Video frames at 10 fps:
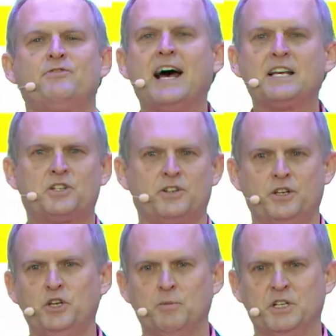faster
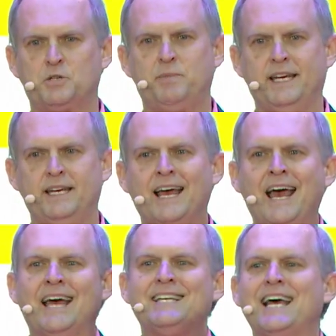than human speed
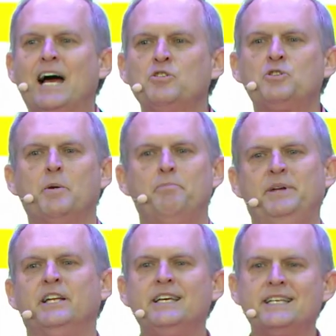and down to a
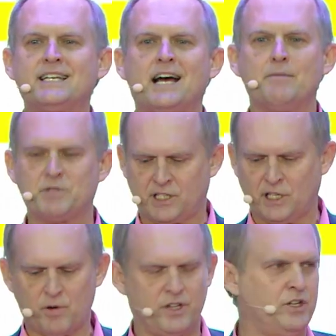billion times
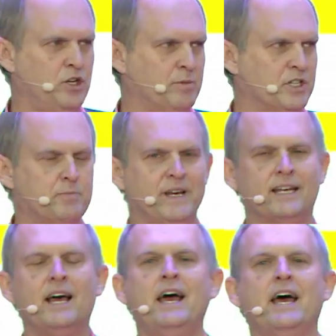slower than human speed.
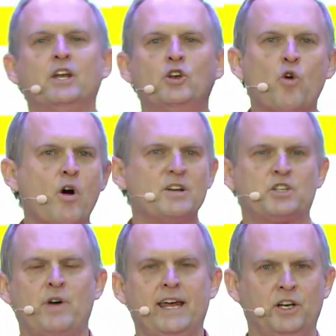An enormous
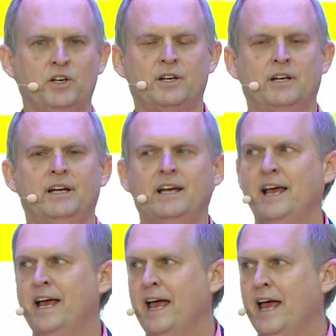range.
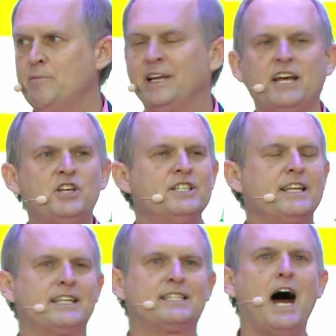Emulations
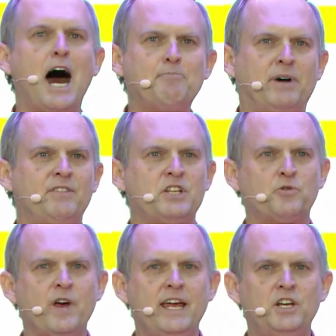at the top of this
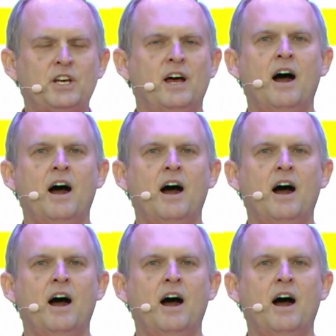range